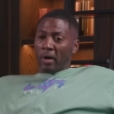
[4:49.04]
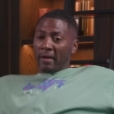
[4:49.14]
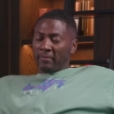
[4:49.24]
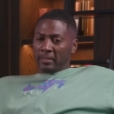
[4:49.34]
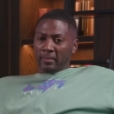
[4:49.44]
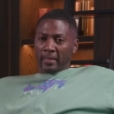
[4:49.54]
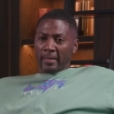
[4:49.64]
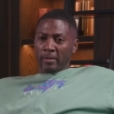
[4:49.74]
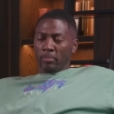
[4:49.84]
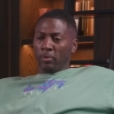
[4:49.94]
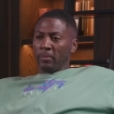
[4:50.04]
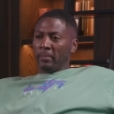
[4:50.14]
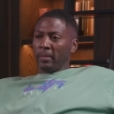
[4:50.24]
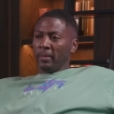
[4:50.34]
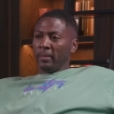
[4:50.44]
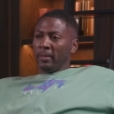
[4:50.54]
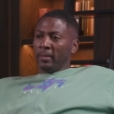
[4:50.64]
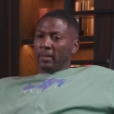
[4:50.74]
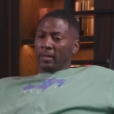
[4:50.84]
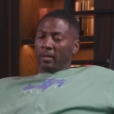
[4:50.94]
driving to the airport, man.
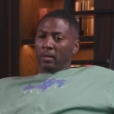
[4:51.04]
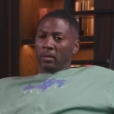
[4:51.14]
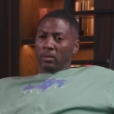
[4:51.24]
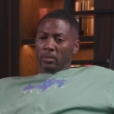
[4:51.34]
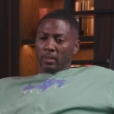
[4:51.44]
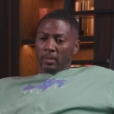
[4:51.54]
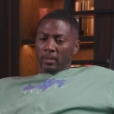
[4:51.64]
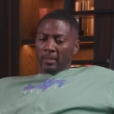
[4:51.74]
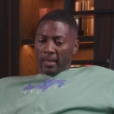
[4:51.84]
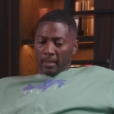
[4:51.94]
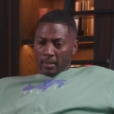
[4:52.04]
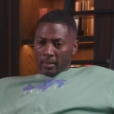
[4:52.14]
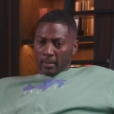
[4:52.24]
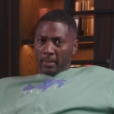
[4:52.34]
I called Yant